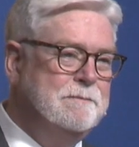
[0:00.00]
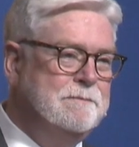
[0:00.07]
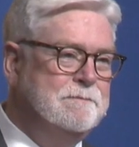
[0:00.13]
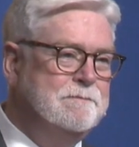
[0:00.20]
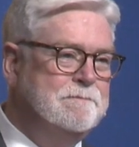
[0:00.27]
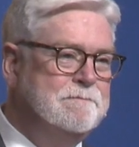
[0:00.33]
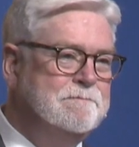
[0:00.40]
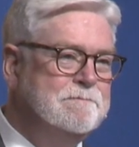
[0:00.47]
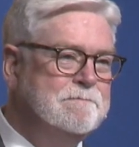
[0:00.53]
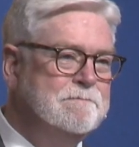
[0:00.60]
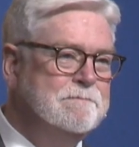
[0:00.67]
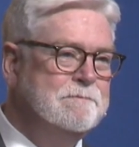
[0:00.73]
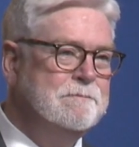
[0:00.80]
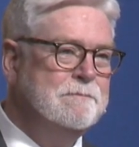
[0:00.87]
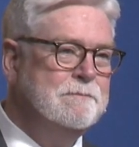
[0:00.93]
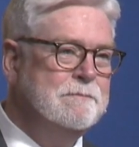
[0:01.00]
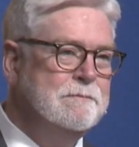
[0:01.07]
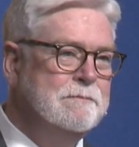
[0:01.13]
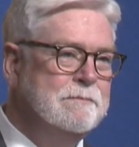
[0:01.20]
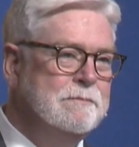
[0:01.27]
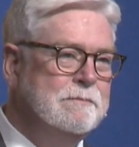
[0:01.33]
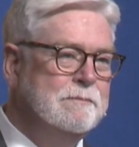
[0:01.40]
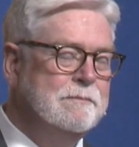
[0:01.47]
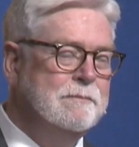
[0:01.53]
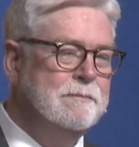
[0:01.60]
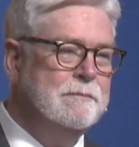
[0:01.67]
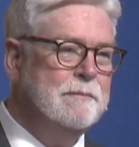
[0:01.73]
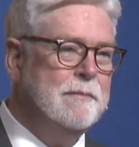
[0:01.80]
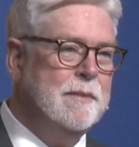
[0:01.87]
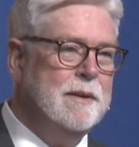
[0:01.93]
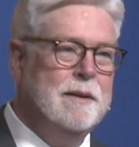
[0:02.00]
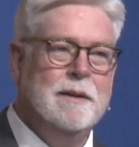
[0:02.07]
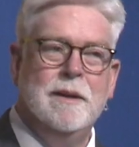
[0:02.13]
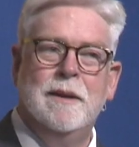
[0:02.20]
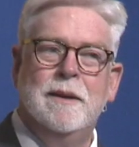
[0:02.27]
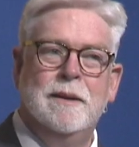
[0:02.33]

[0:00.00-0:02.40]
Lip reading: Nobody speaks.